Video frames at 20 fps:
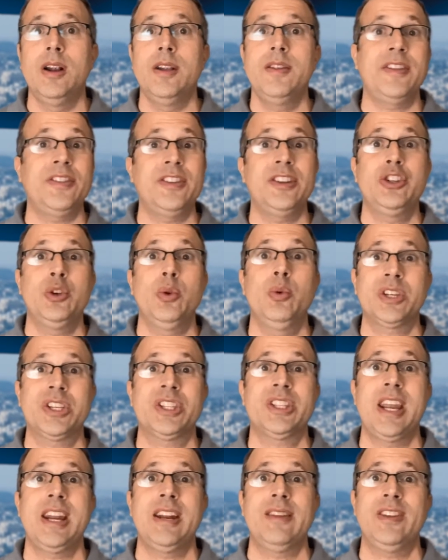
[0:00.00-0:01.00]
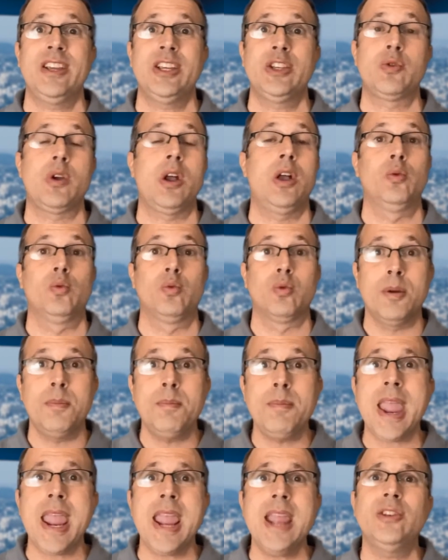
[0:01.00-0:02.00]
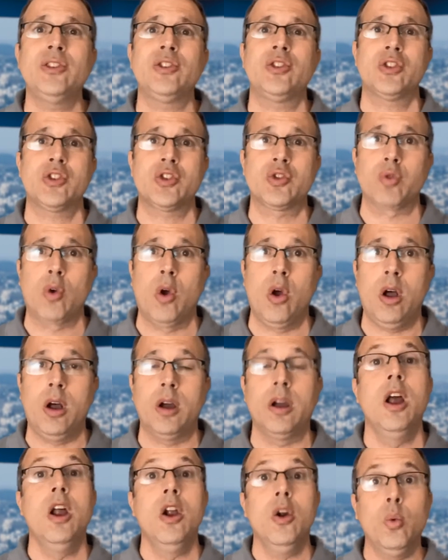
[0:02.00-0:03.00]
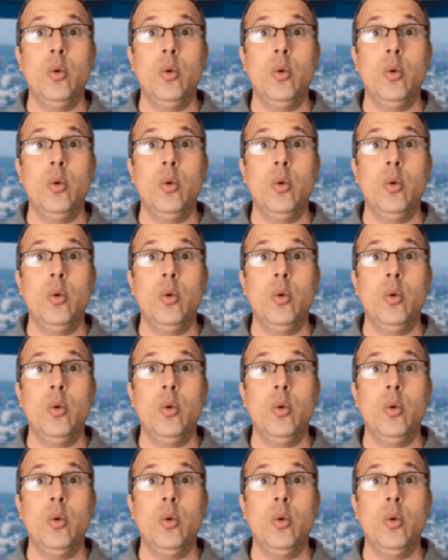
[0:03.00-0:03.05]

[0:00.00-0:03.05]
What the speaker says: that the Jewish state of Israel remains strong